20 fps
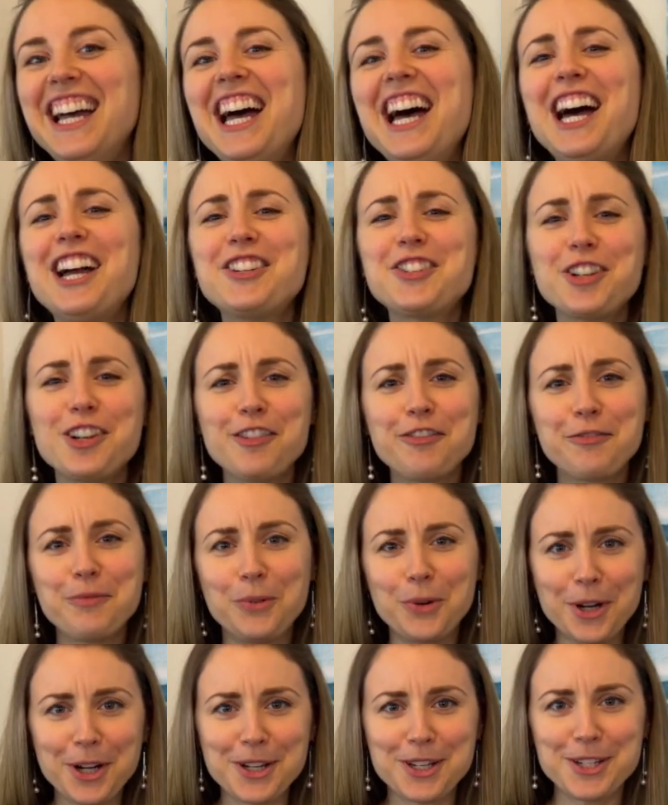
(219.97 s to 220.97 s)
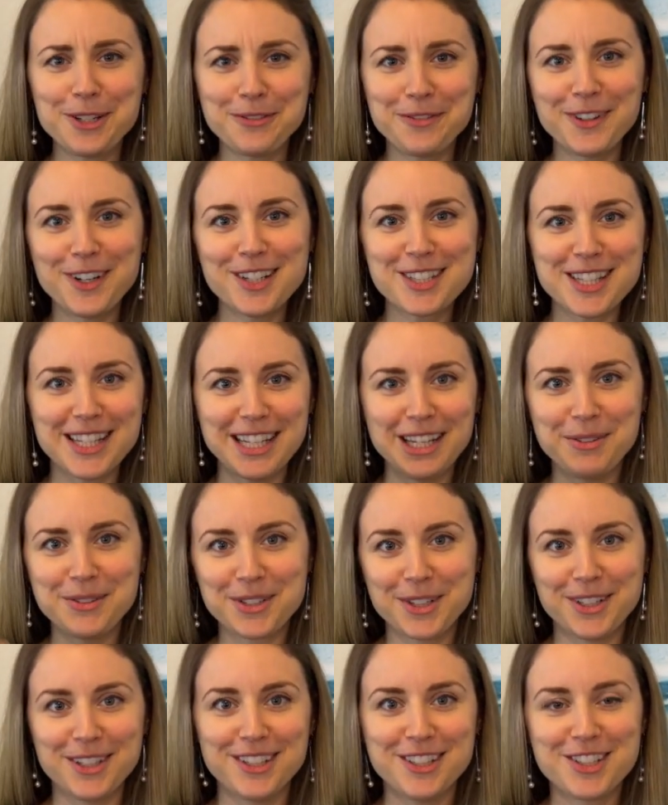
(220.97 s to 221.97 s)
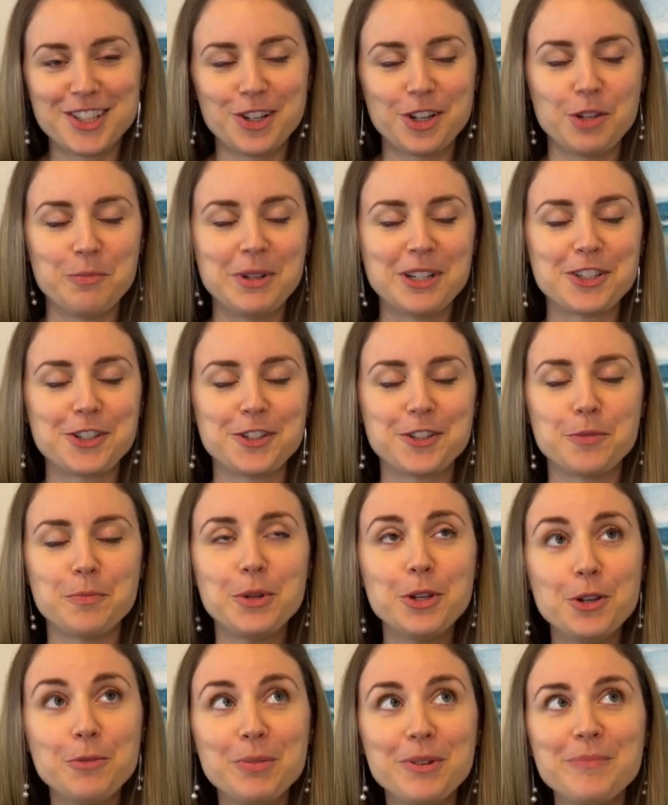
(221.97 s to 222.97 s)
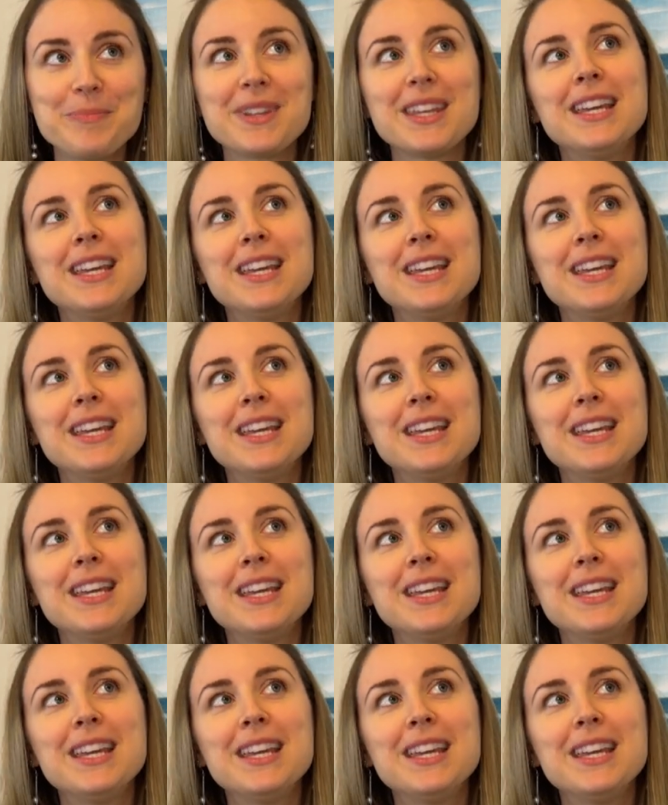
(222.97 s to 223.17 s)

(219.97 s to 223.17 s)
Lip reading: I should have warned you first that I was gonna show you pictures of poop,